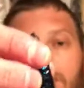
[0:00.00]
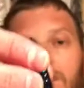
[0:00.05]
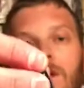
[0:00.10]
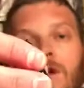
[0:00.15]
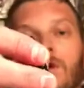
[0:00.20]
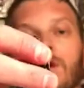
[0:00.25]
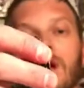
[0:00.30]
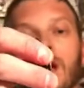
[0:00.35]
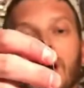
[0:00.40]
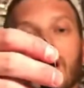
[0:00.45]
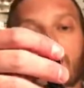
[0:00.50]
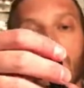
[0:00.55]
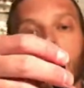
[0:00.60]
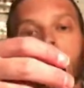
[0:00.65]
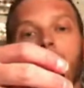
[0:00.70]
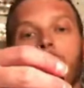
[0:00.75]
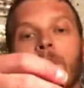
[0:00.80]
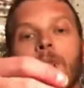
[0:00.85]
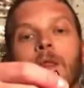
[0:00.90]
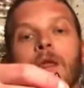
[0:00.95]
okay?
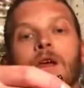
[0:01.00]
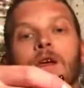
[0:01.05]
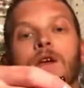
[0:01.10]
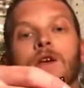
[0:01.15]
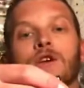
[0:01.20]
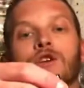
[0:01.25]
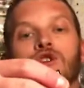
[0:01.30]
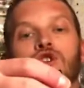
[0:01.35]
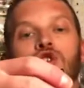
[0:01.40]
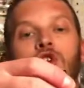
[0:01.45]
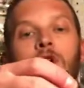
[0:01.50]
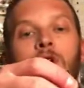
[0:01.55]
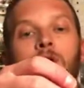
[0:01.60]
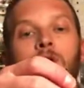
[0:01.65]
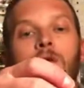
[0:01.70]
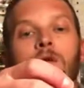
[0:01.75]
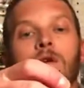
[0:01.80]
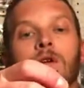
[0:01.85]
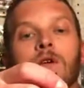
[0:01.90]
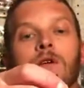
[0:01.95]
So
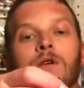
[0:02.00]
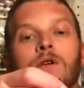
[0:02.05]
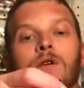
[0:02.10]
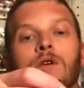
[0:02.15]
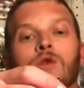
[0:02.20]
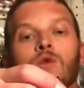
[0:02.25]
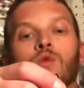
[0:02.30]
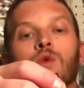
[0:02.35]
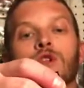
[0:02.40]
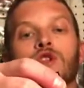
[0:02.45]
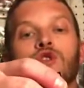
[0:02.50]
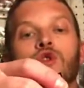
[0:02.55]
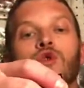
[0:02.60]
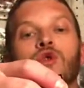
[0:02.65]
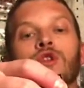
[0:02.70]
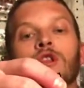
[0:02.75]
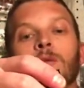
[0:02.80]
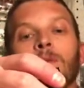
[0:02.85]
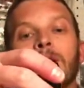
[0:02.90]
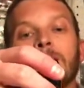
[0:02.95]
what's
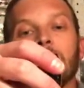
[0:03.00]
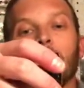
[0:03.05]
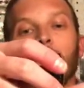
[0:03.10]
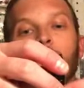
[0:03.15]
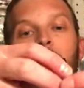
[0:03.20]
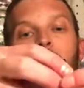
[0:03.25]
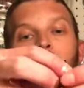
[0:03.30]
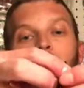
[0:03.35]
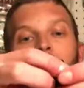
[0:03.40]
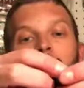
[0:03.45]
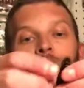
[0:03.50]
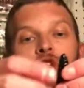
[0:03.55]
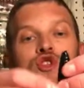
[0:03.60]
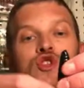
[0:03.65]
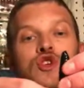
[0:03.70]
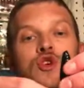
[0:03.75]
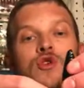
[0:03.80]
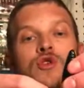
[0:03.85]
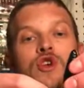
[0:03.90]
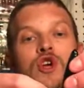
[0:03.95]
cool about the Pit Boss
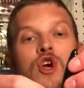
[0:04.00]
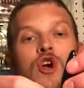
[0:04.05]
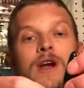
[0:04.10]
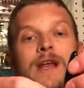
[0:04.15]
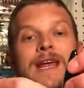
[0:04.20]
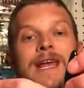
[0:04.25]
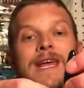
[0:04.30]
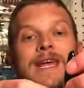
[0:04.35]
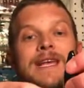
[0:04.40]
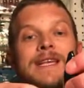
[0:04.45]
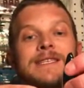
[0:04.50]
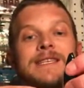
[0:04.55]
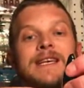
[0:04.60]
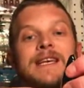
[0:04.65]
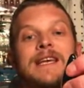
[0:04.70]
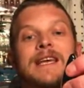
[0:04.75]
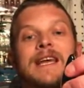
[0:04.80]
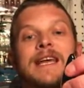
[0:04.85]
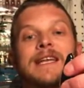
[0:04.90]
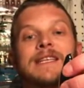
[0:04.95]
Jr. is
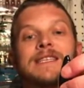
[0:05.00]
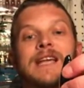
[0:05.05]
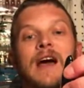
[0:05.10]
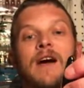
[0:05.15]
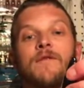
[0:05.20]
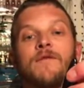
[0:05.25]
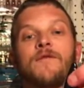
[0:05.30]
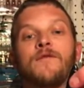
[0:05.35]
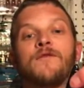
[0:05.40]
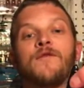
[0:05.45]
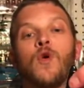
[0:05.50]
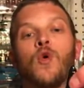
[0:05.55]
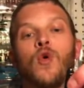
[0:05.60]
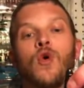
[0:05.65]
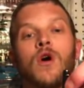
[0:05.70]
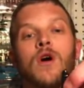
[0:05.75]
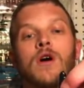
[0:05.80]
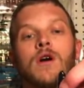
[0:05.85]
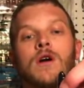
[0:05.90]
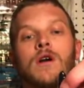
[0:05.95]
it's got
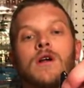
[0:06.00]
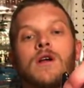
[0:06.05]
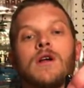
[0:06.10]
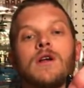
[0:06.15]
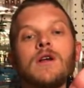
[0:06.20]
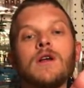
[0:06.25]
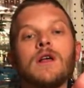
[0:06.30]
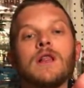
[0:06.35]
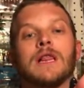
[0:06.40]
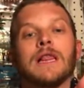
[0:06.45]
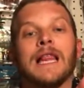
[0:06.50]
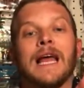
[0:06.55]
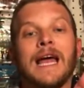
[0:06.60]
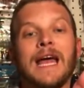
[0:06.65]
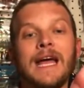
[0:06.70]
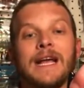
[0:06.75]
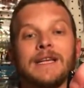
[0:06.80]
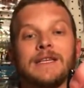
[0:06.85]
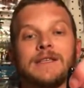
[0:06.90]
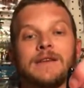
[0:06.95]
four
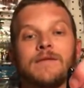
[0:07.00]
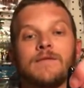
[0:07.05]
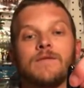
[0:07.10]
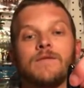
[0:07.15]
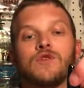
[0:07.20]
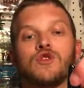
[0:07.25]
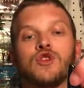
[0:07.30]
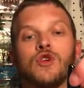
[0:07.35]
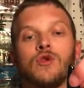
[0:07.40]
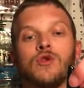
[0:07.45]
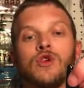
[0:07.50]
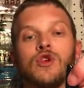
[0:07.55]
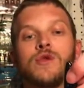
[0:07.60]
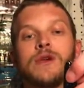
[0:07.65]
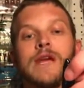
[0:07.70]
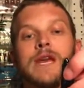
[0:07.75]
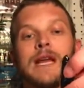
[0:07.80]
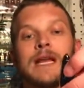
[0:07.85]
legs, so you can